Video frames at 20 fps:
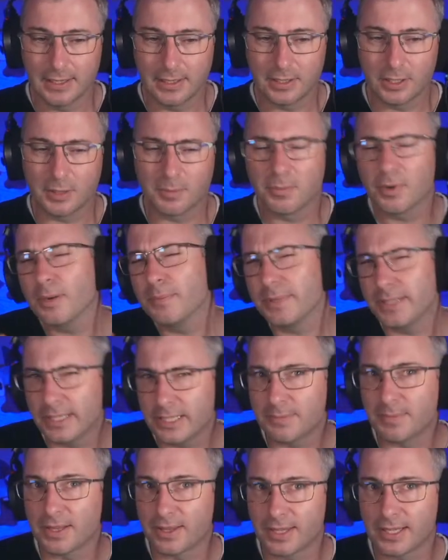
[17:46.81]
you probably need to
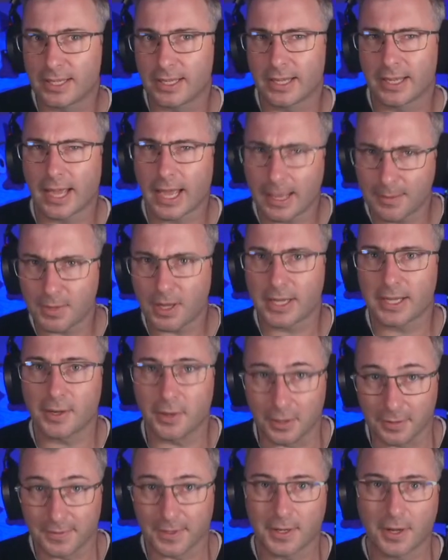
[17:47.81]
be thinking, am I
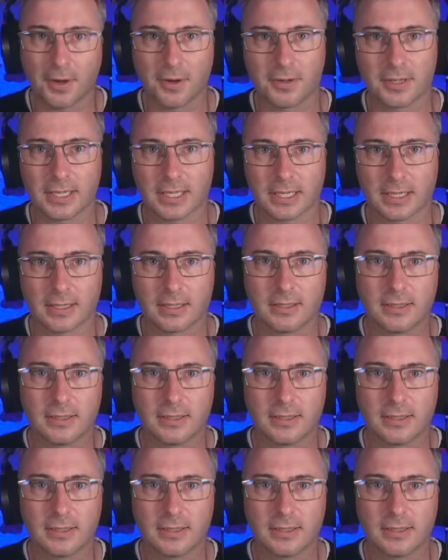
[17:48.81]
overcoding?